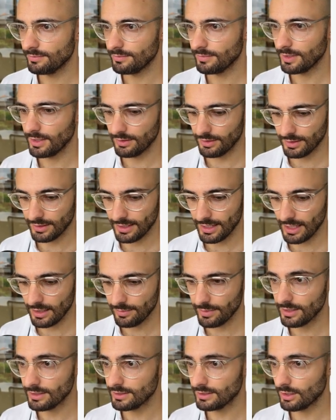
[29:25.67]
And the name
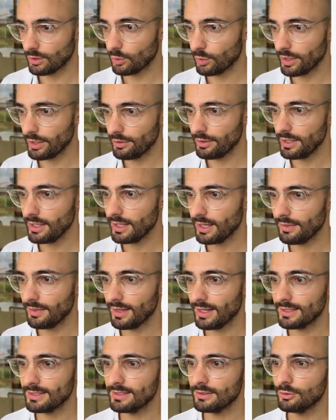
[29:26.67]
is the query. And
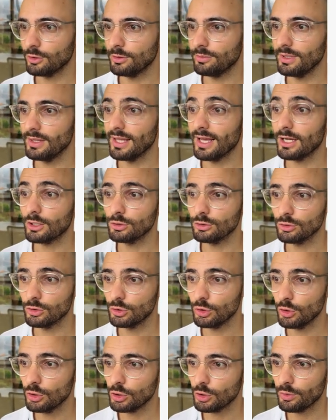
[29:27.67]
that's going to be the actual
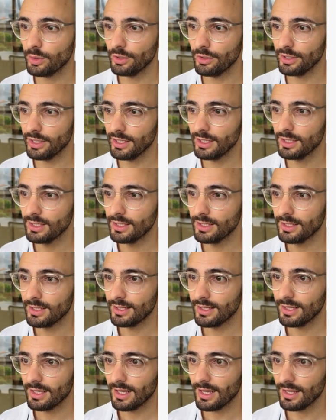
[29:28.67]
search query.
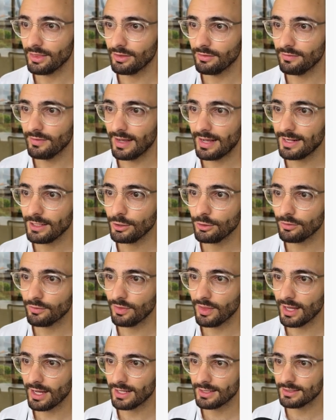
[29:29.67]
And the value of
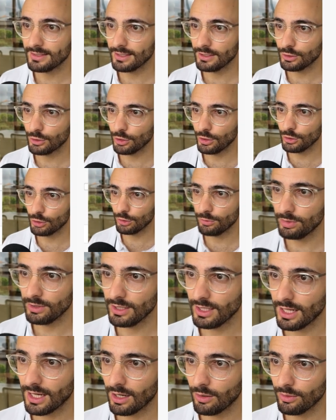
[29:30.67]
that is going to
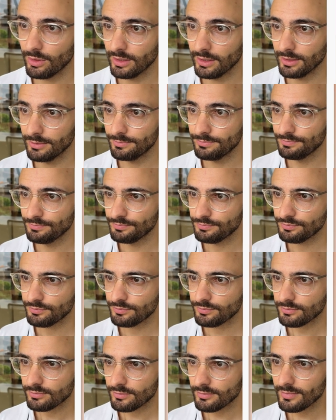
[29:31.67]
be our
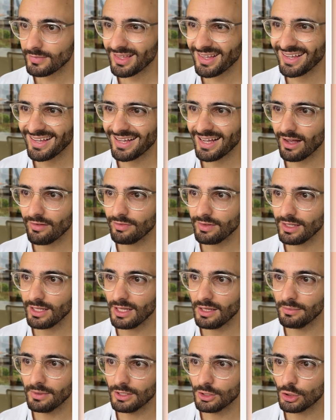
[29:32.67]
cover
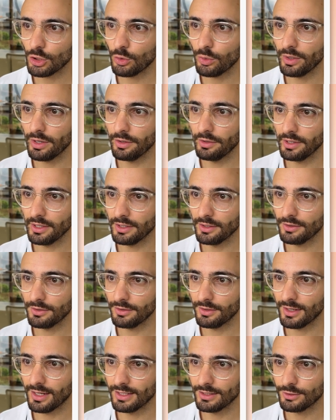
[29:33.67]
image query. All
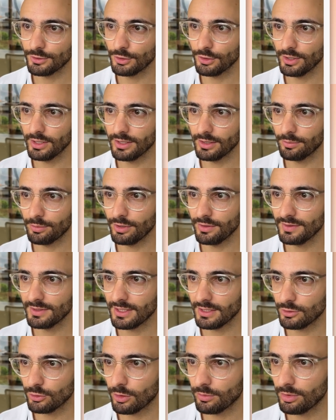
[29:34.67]
right. So in the previous
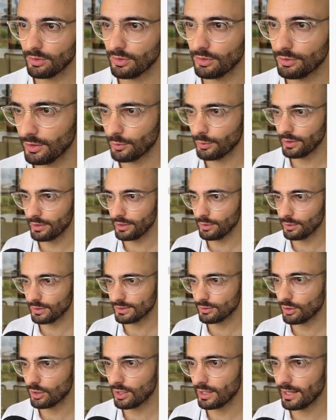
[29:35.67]
example, the query was
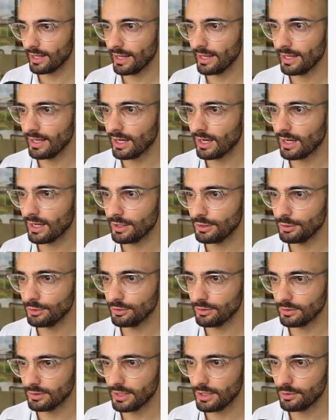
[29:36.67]
AI
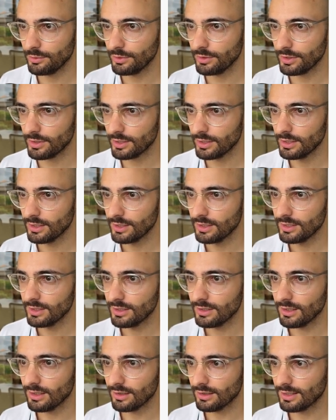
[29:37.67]
neural network.
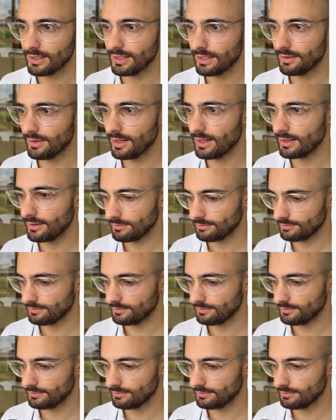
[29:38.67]
I'll click that.